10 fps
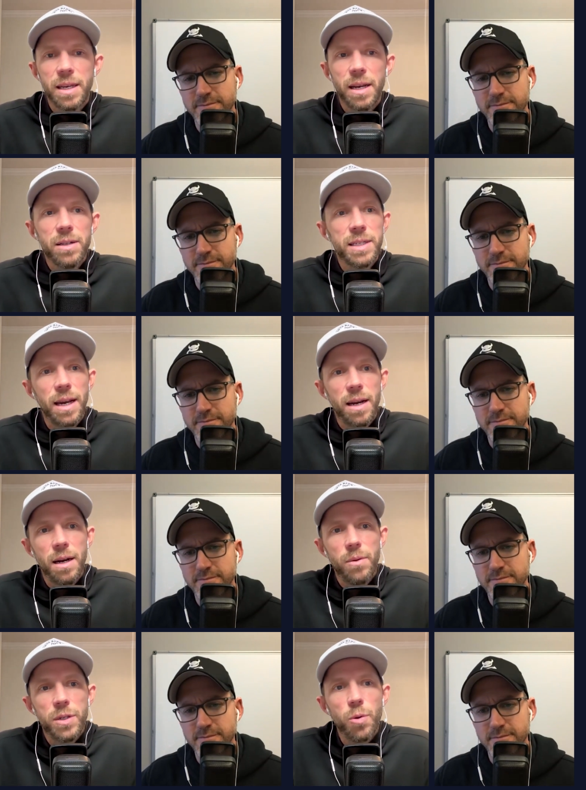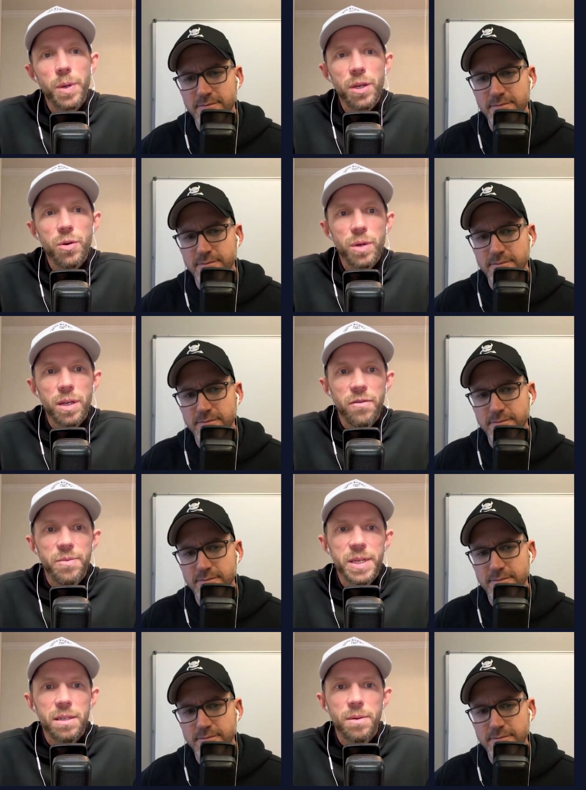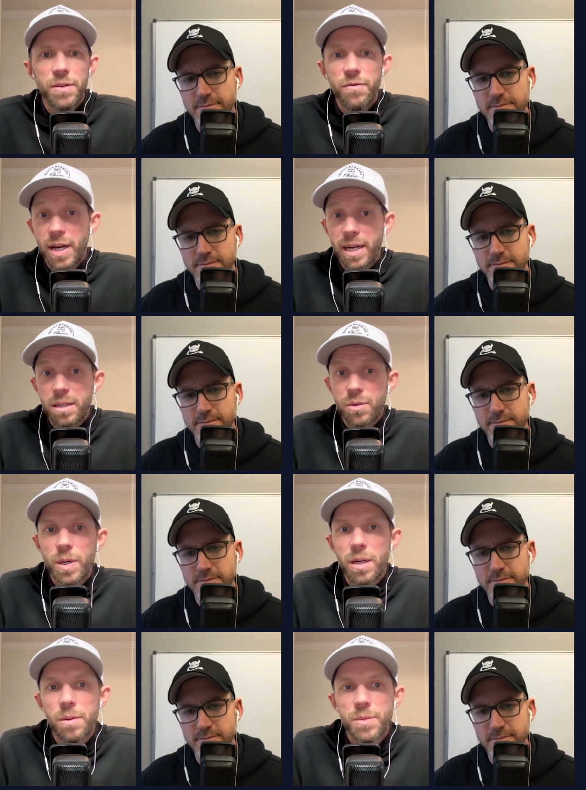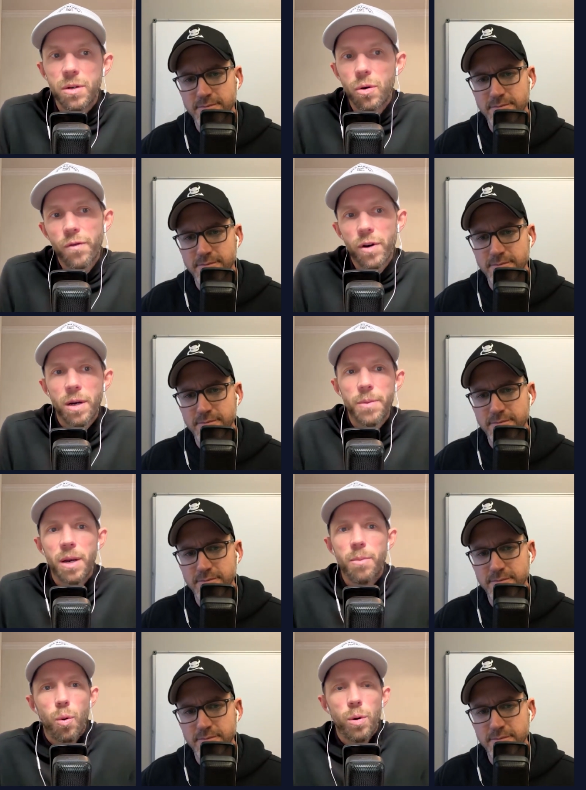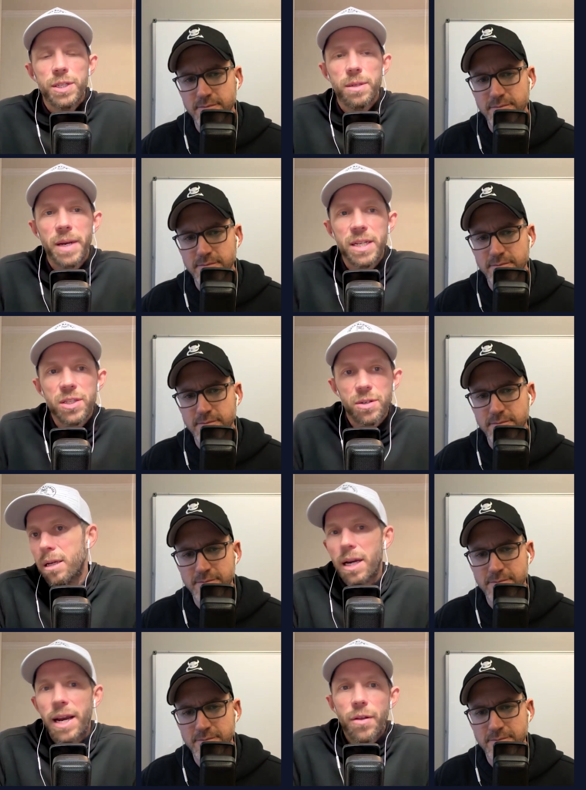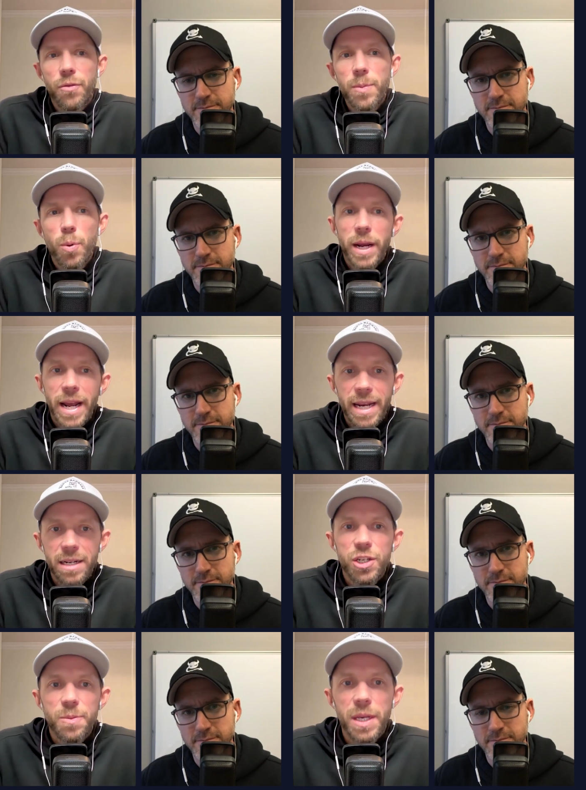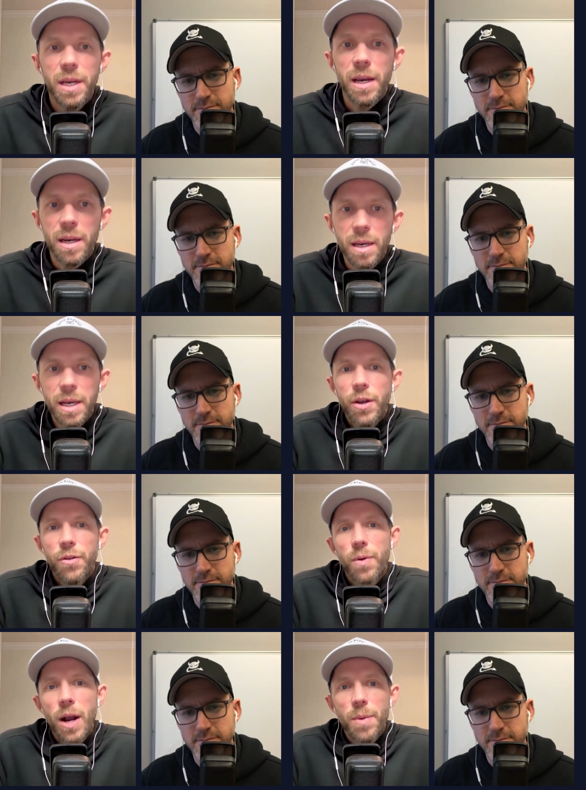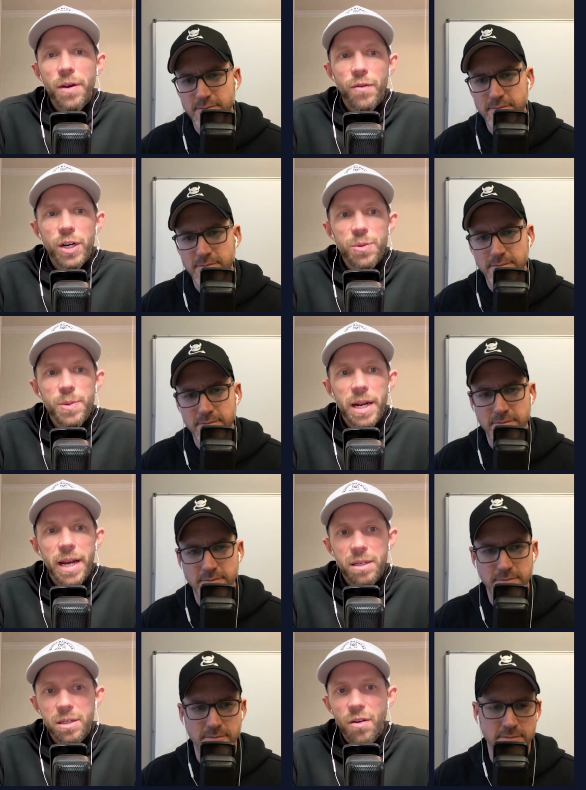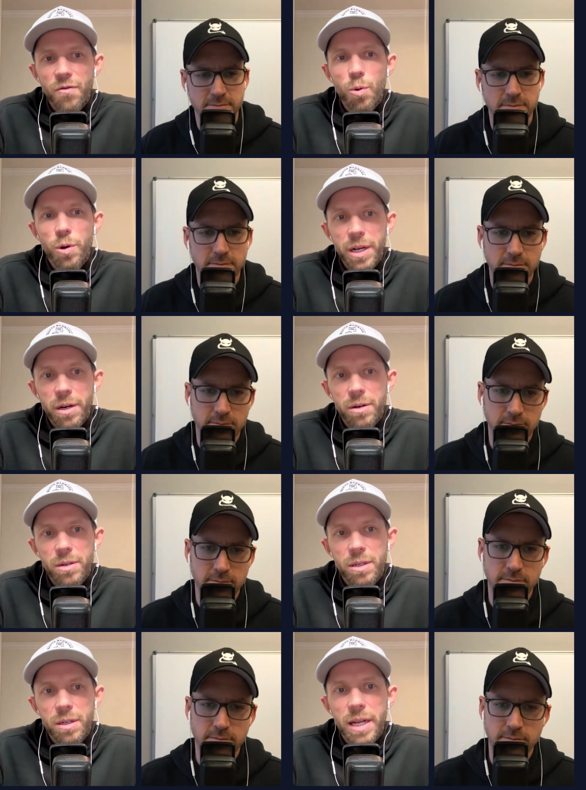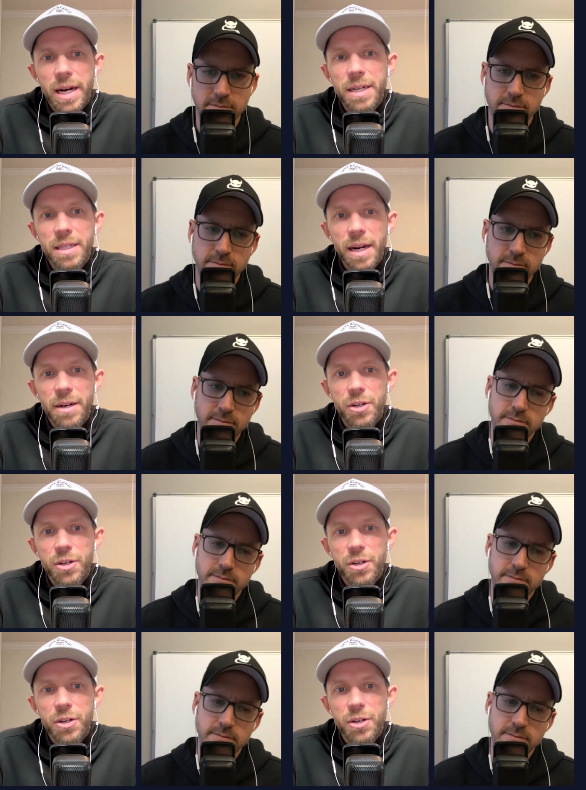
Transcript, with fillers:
Speaker 1: the LSAT. I was hoping you could give me some advice when it comes to overcoming a poor semester. I had a three point eight G P A throughout my freshman and sophomore years. Then I decided to